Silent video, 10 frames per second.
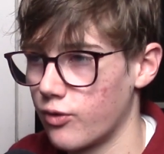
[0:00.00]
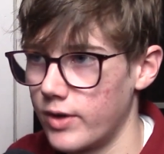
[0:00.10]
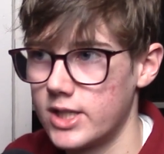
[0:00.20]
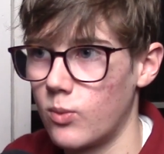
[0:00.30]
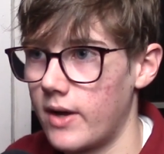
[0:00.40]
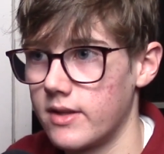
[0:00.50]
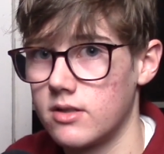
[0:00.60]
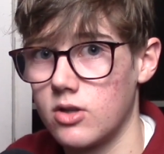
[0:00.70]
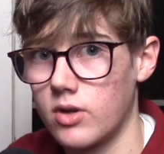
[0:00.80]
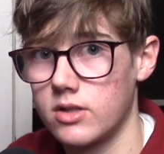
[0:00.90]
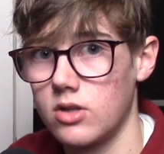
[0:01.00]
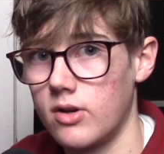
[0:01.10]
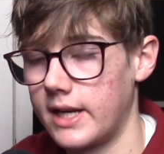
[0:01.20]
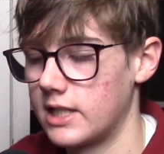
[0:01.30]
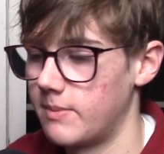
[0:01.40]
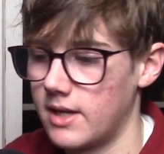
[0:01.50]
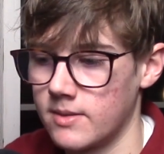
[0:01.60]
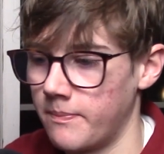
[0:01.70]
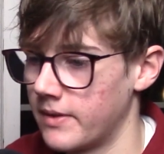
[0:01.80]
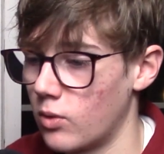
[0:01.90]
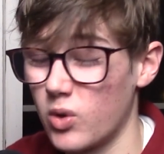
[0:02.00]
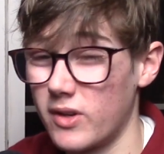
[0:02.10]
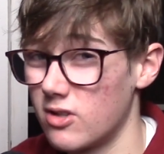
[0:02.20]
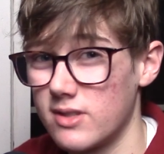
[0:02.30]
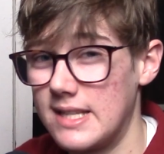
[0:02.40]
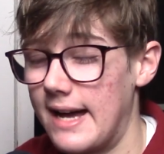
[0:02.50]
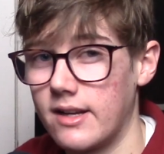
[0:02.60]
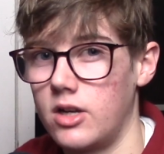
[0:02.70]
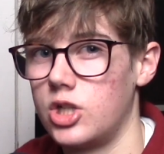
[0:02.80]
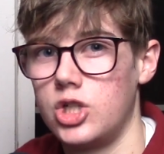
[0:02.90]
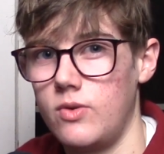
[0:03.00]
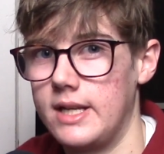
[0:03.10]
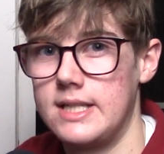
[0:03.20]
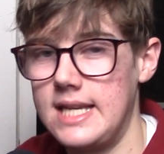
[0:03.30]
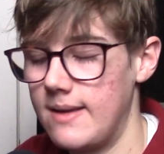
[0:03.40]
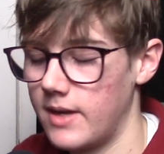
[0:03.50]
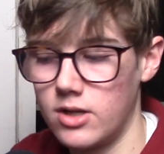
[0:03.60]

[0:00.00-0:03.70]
And the reason why this is so concerning is because Northwestern's not a good shooting team.